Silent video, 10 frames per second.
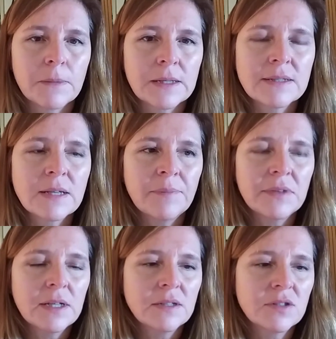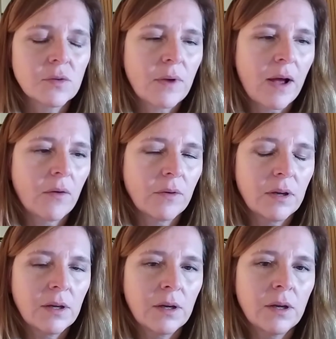something
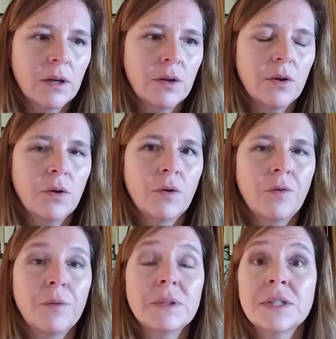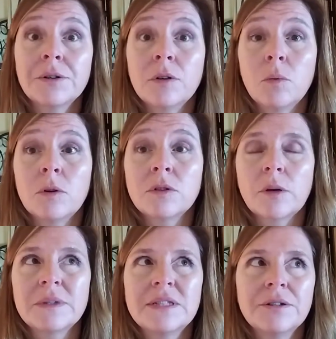surrounding, you know, the material world, our
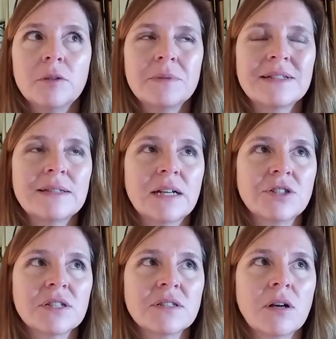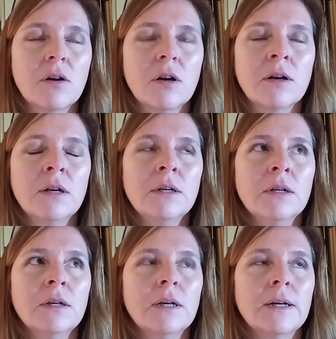material possessions, our,
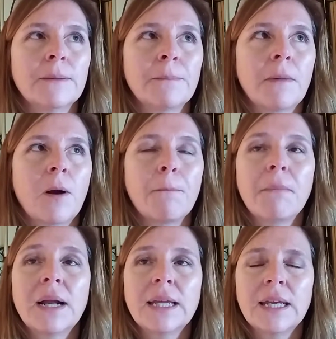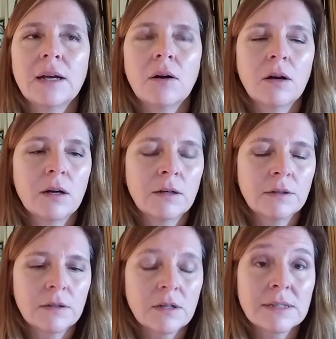um, our money, our
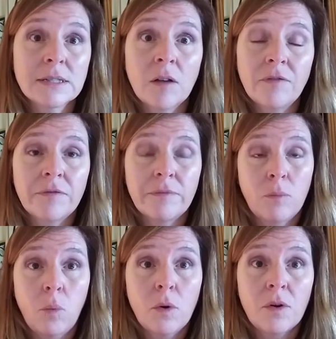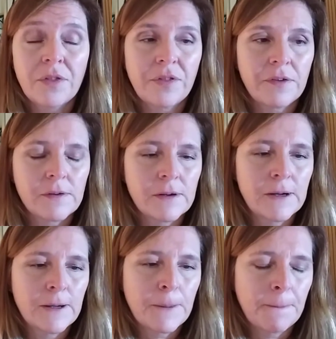self-worth,
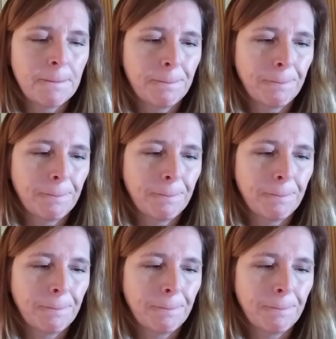um,